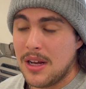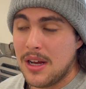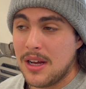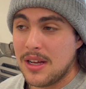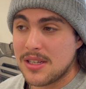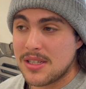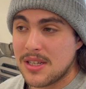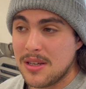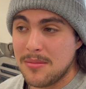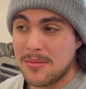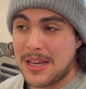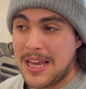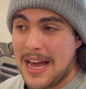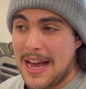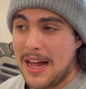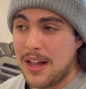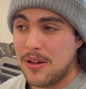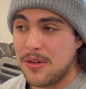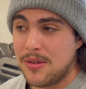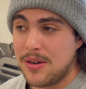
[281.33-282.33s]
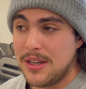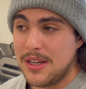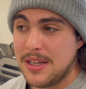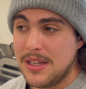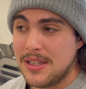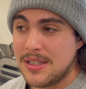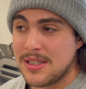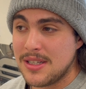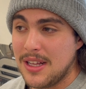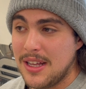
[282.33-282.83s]
some
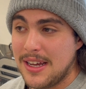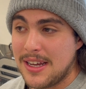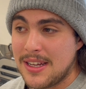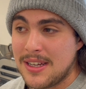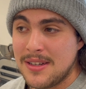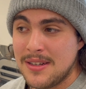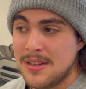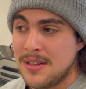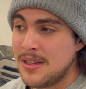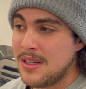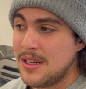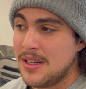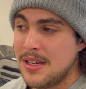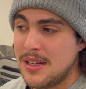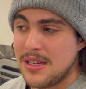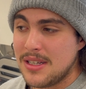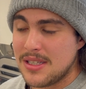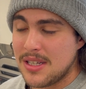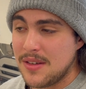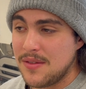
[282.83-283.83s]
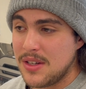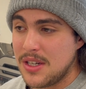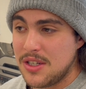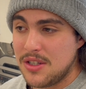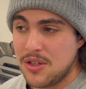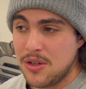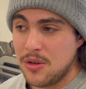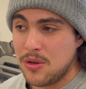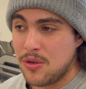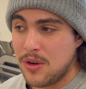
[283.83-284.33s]
calories, like
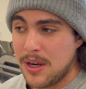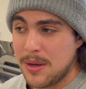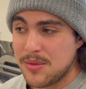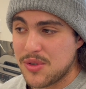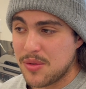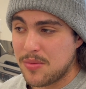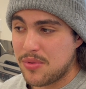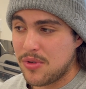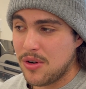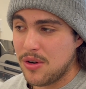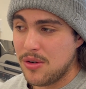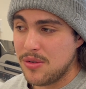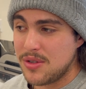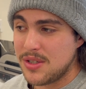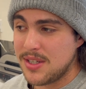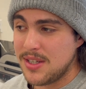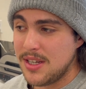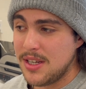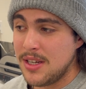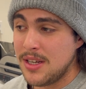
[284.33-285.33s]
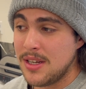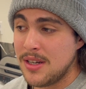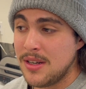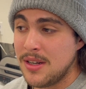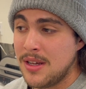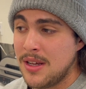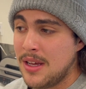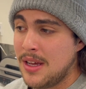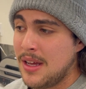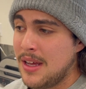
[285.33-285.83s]
72 grams of
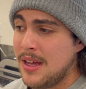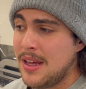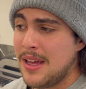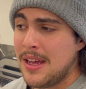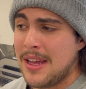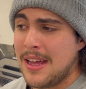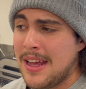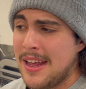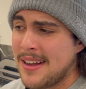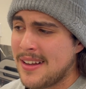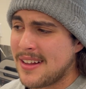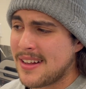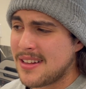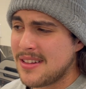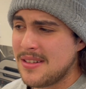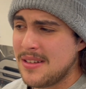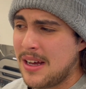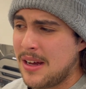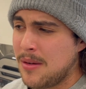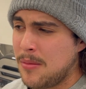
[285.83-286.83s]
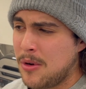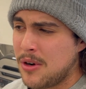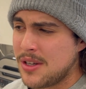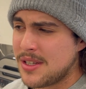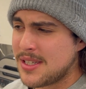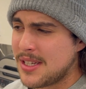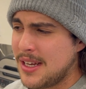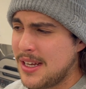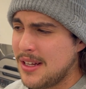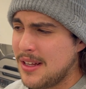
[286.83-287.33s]
protein, and like I want to
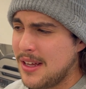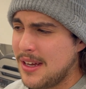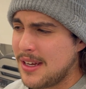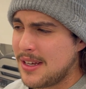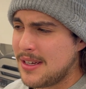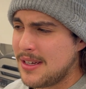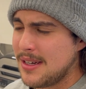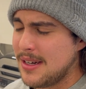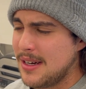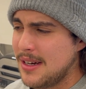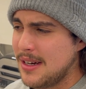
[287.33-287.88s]
say like